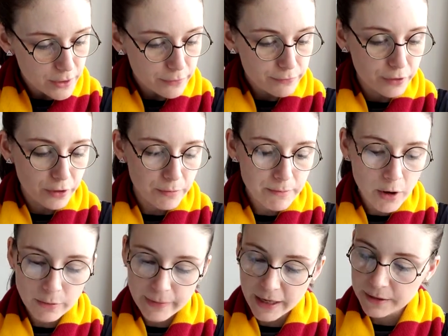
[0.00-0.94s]
For a
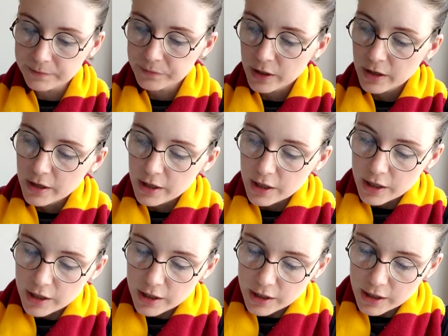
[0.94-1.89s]
moment,
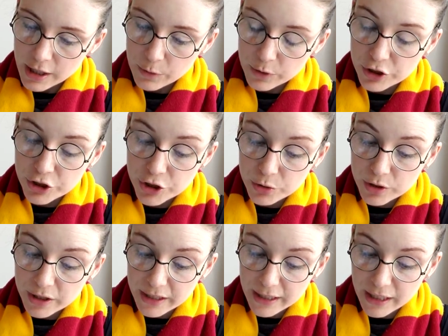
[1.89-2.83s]
he was
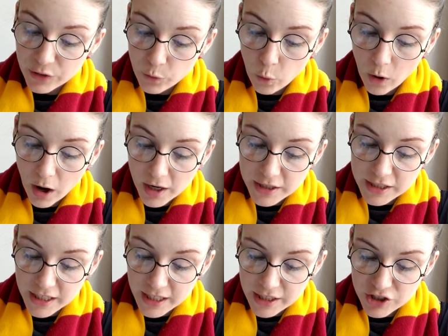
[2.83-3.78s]
sure he had walked
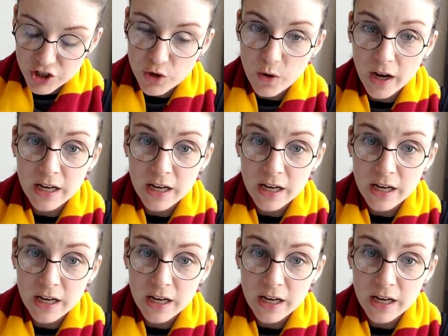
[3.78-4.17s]
into a